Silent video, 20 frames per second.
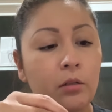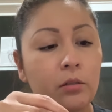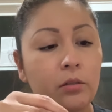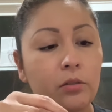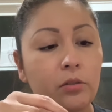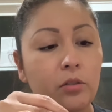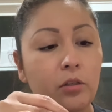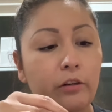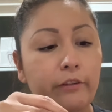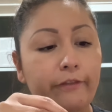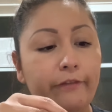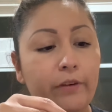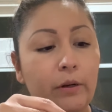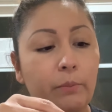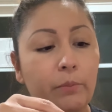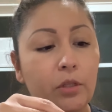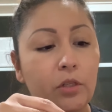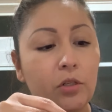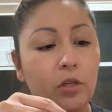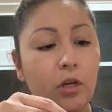So
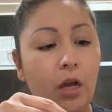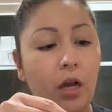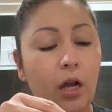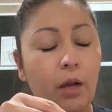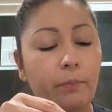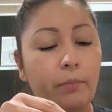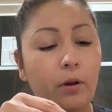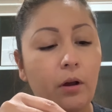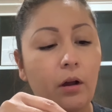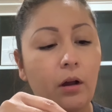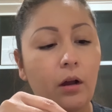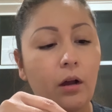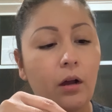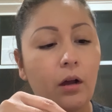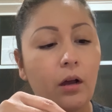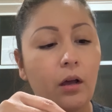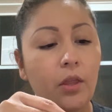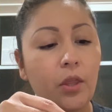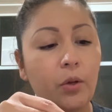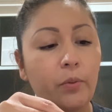from the top
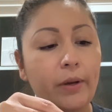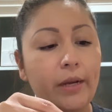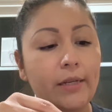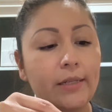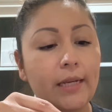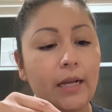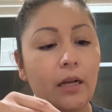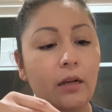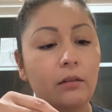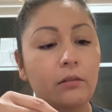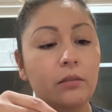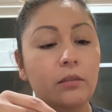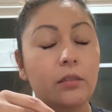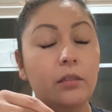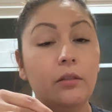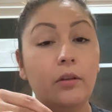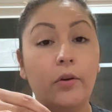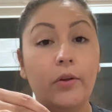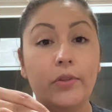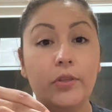all the way down
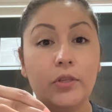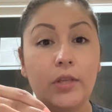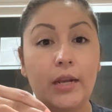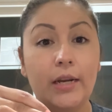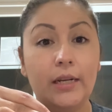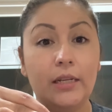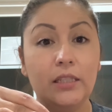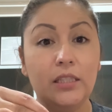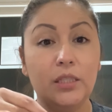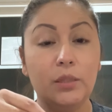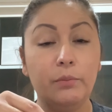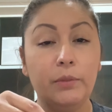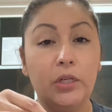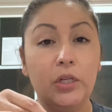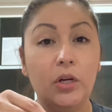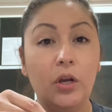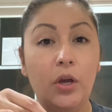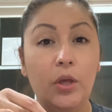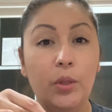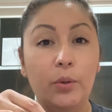so that it could
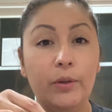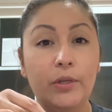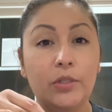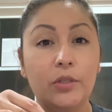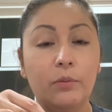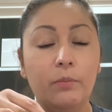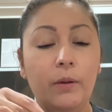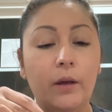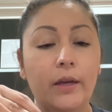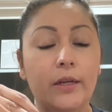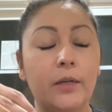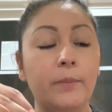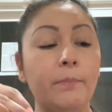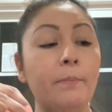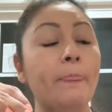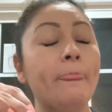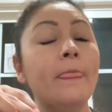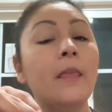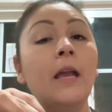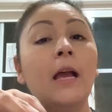smear all the way to the
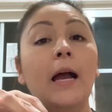bottom.